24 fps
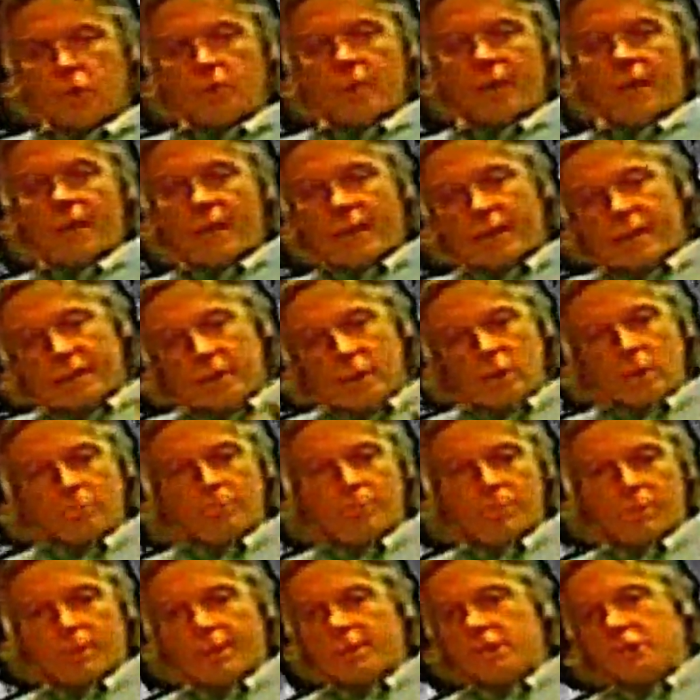had had an
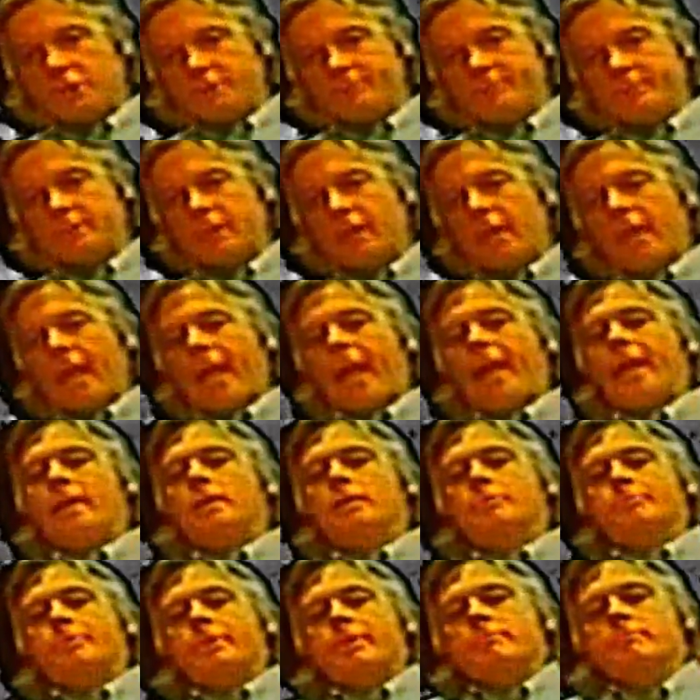operation and
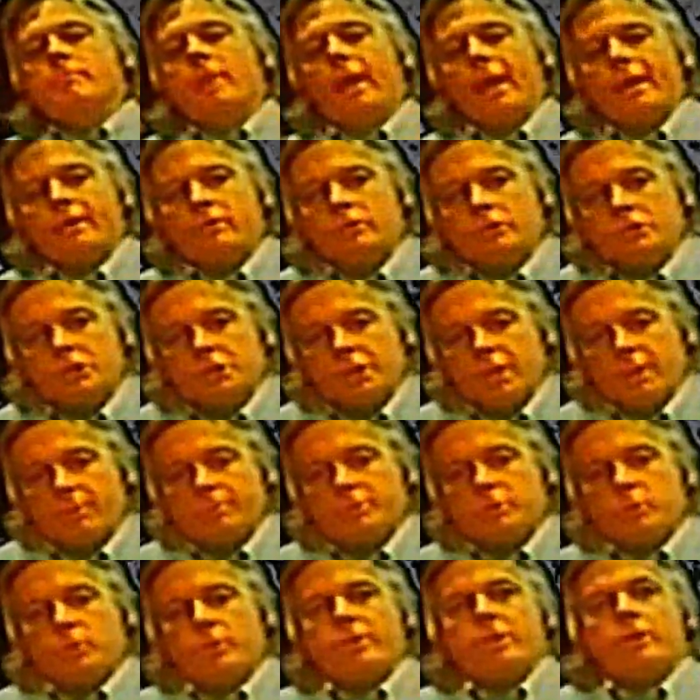had been
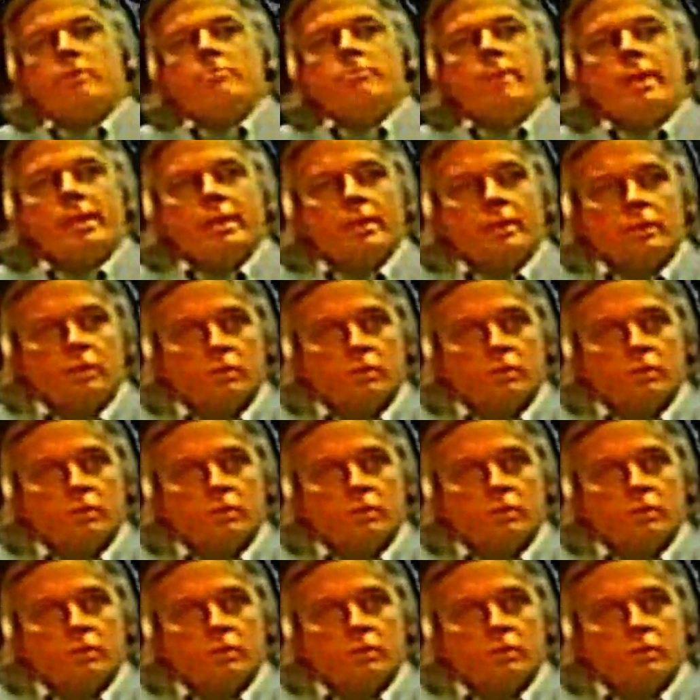microchipped with her medical